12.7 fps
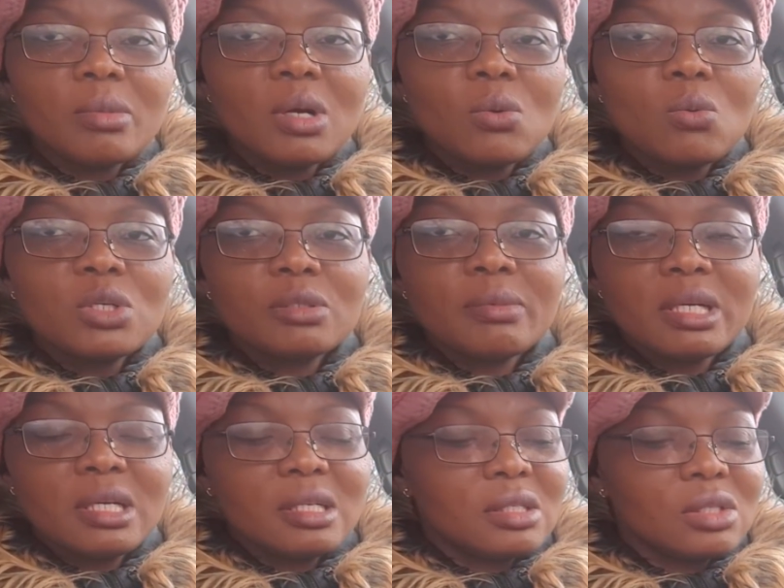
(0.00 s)
I'll wash my
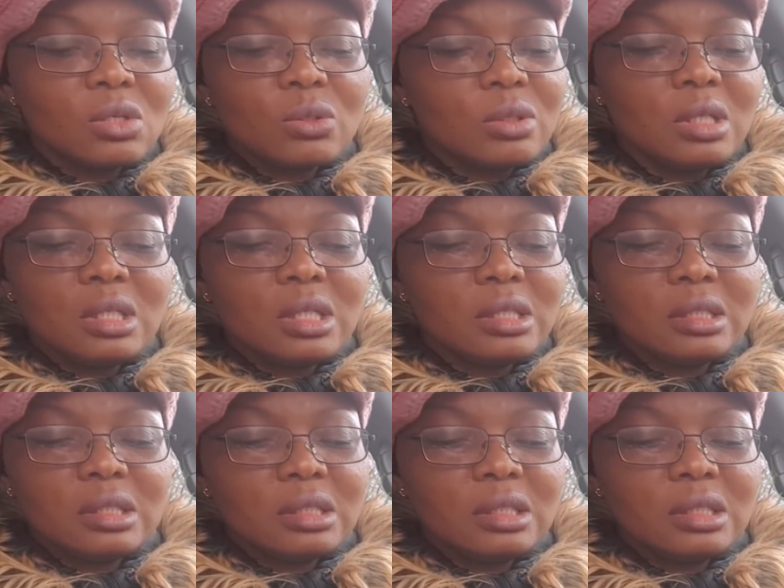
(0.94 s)
hands thoroughly and